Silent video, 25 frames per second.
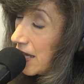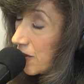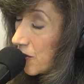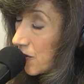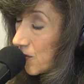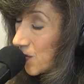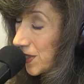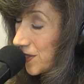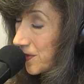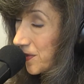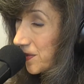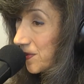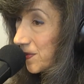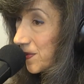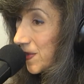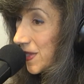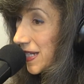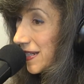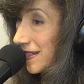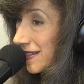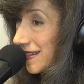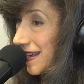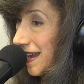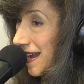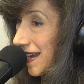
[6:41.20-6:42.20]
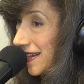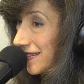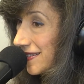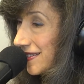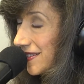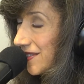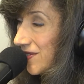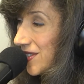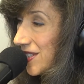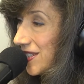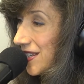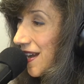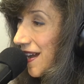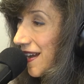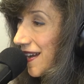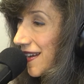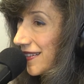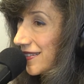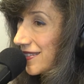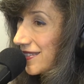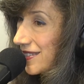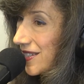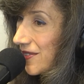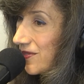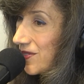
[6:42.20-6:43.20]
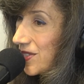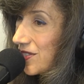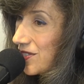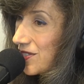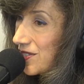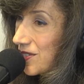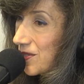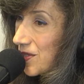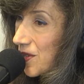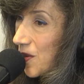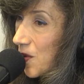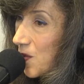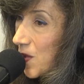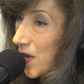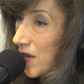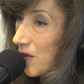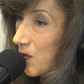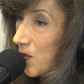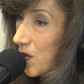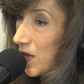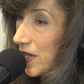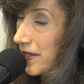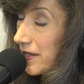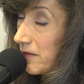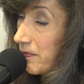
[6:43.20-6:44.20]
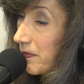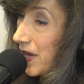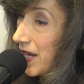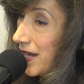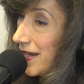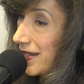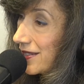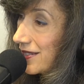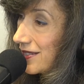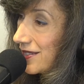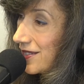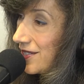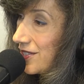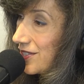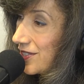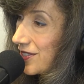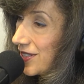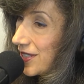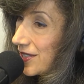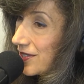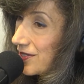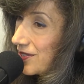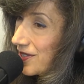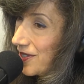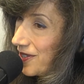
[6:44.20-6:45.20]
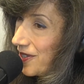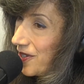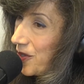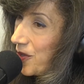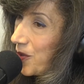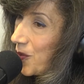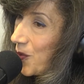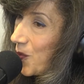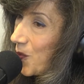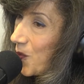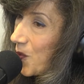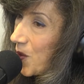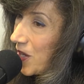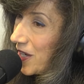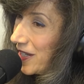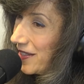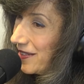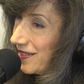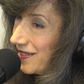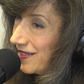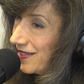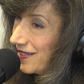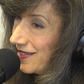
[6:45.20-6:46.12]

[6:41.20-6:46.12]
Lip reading: 303-979-7011, and my extension is 1.